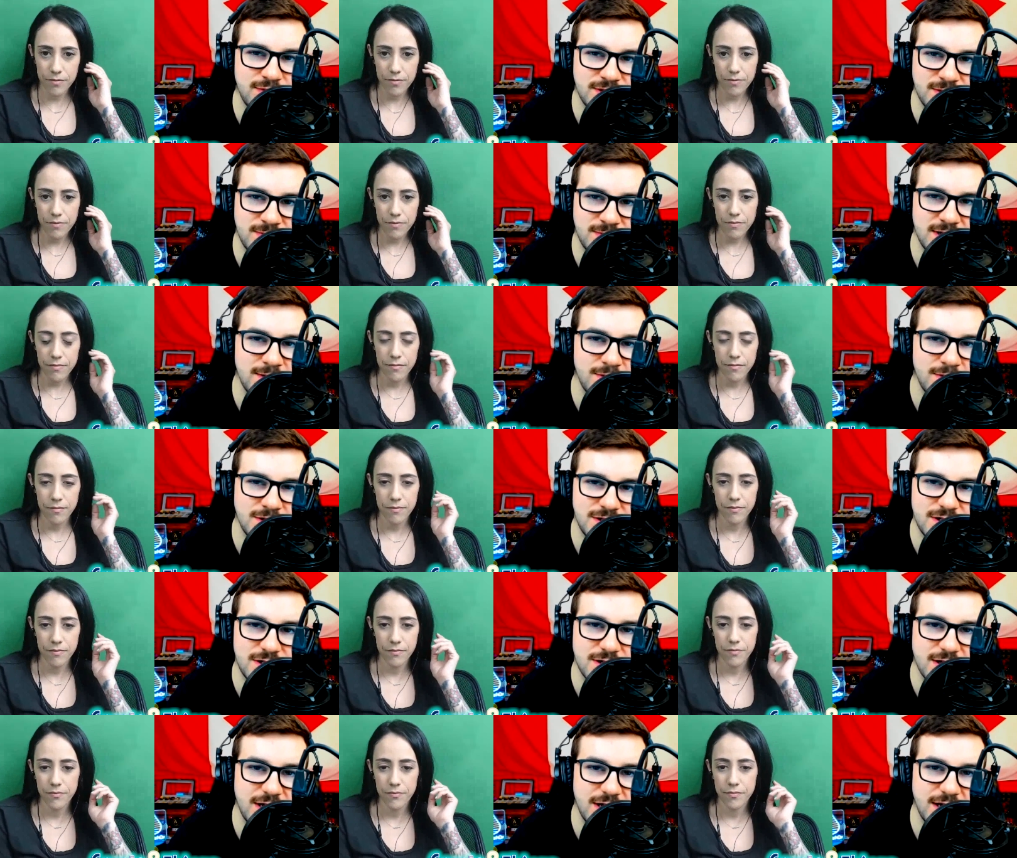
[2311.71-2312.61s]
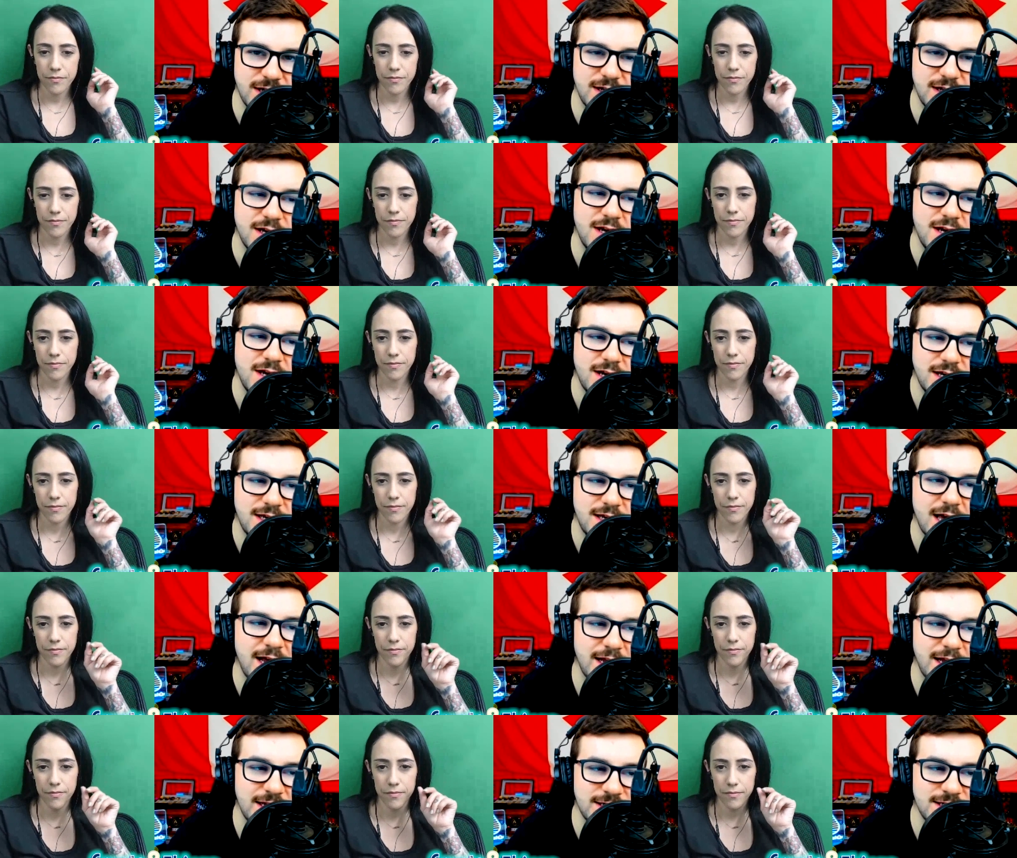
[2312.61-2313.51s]
Speaker 1: people to be able to like
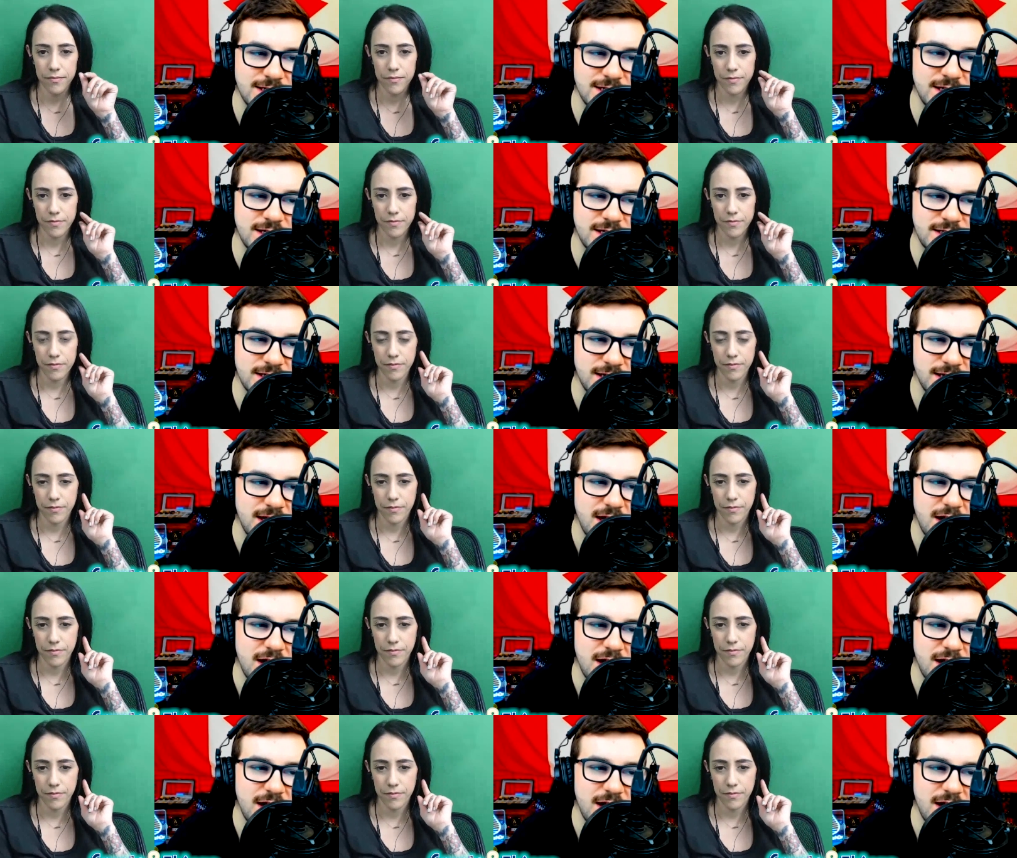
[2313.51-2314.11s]
get into this.